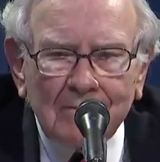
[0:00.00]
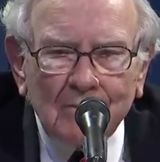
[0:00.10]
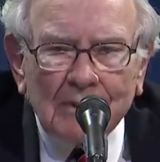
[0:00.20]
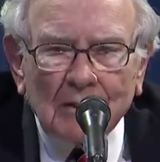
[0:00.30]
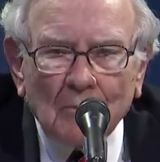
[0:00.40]

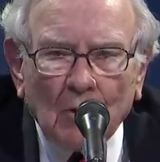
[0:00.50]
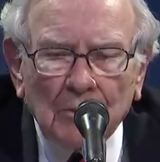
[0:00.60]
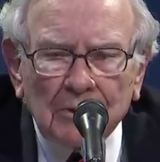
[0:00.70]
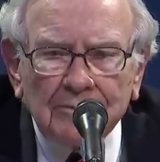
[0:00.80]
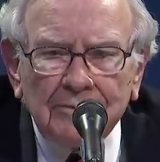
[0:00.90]
really
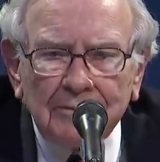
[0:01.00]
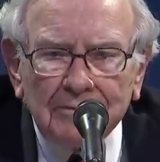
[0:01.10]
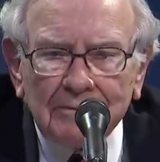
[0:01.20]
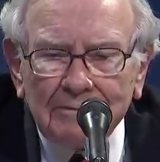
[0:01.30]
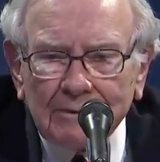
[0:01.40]
moment of
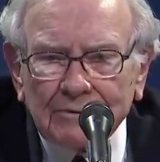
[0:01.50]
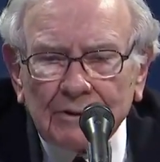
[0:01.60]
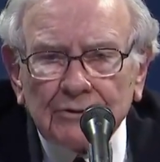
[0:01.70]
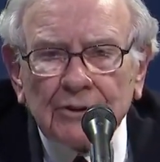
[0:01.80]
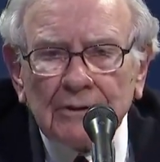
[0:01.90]

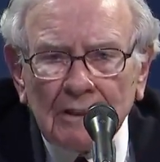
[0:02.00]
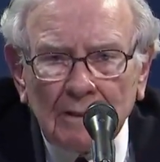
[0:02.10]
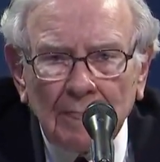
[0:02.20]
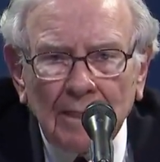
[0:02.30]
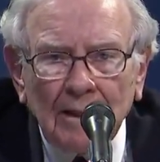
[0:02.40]
decision,
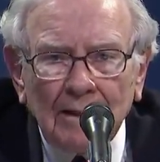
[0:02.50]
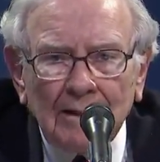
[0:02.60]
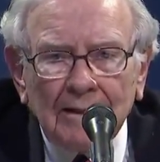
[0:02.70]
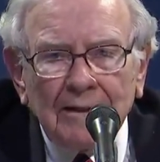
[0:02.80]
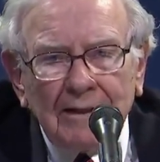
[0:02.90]

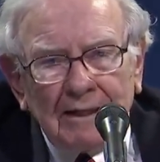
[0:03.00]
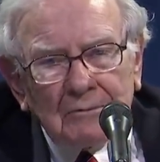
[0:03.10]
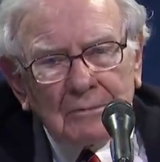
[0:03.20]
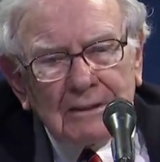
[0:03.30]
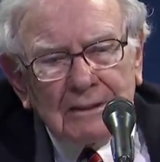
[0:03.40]

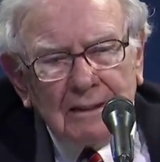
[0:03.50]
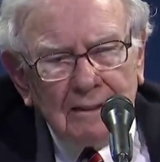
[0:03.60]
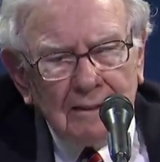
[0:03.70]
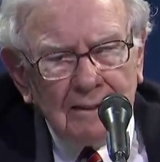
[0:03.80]
and we